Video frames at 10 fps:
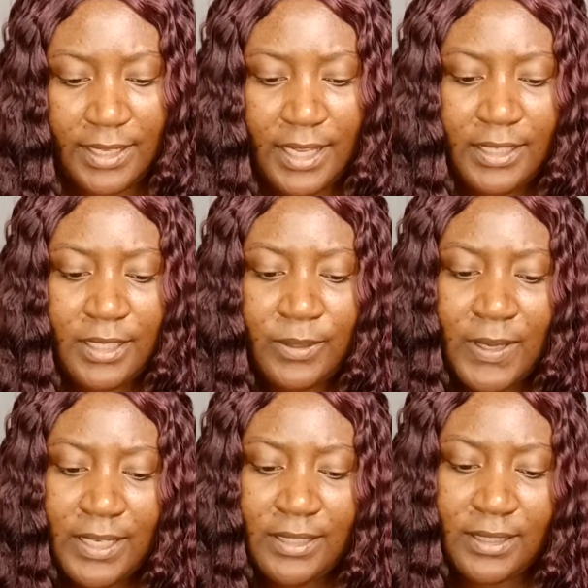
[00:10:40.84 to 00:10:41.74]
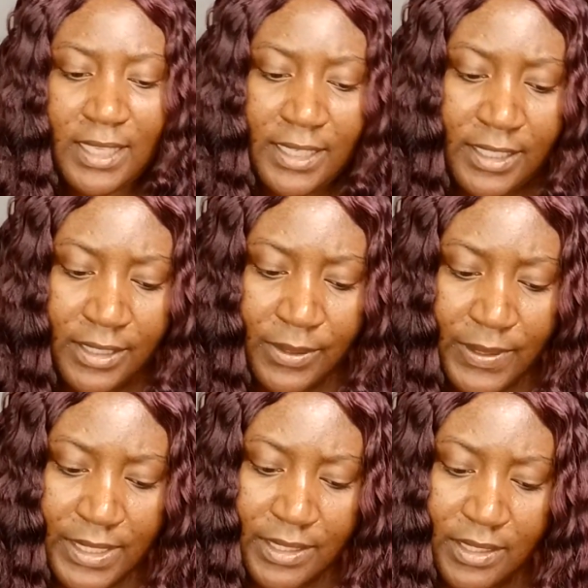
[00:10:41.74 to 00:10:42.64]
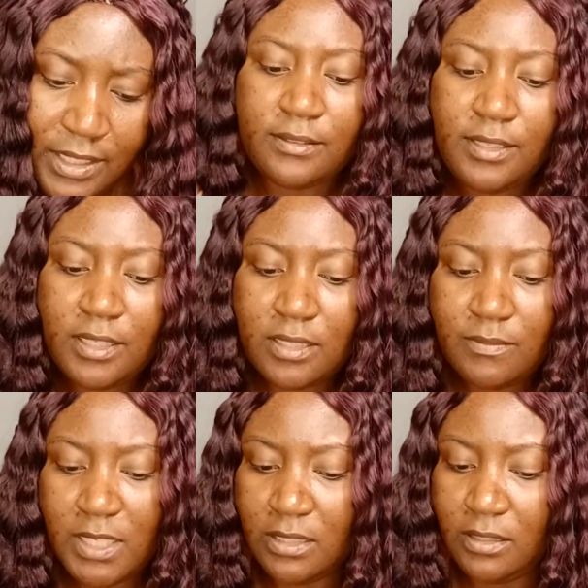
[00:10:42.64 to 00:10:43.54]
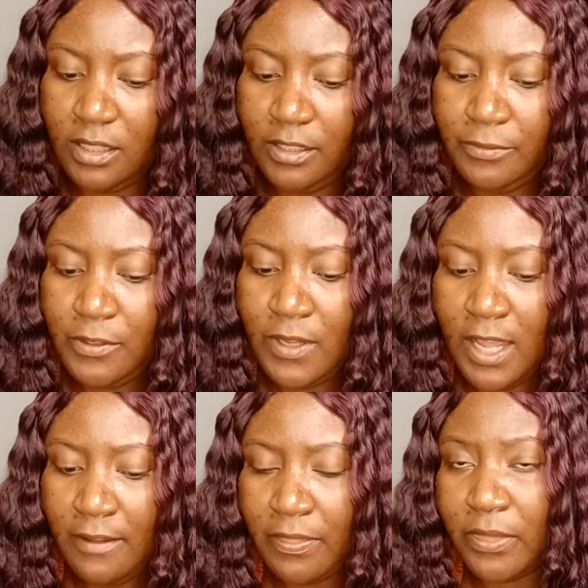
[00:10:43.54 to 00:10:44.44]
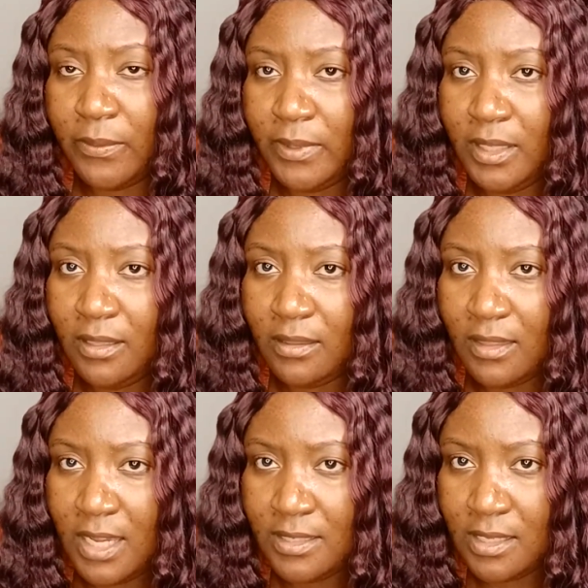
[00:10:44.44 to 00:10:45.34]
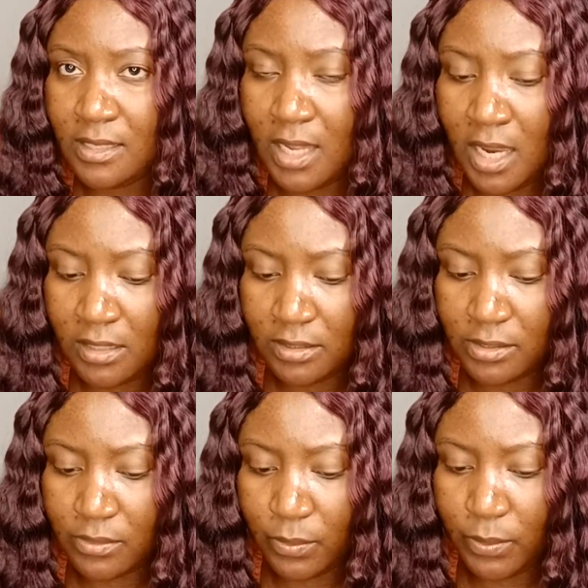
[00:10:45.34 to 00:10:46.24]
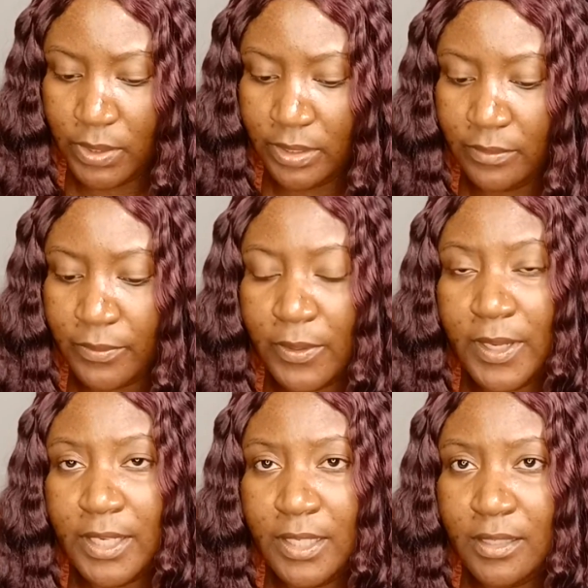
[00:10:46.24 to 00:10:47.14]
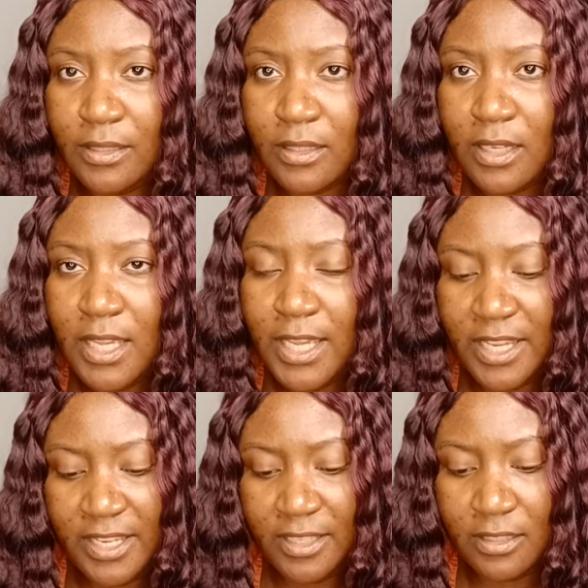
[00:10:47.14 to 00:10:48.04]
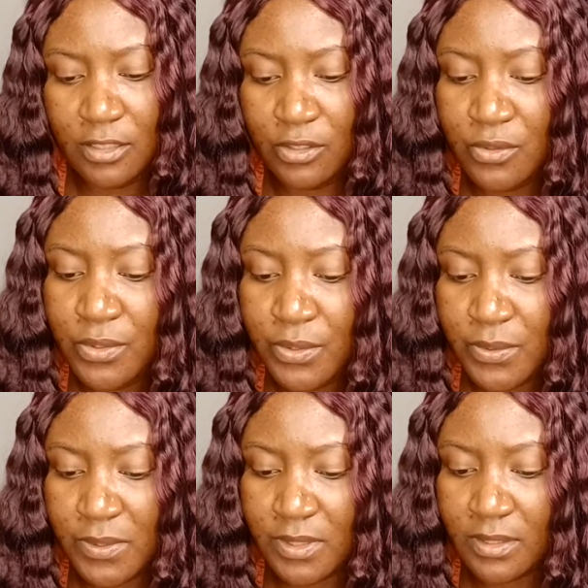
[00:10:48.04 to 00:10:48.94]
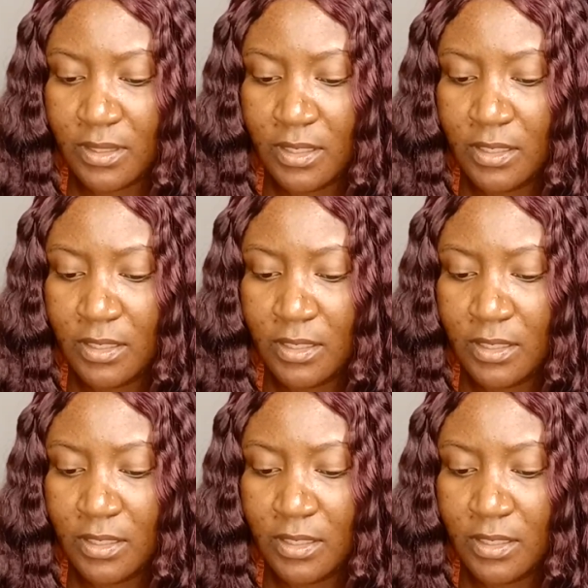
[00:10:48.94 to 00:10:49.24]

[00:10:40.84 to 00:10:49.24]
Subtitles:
Get a credit line increase. This means if you have $3,000 worth of credit and you use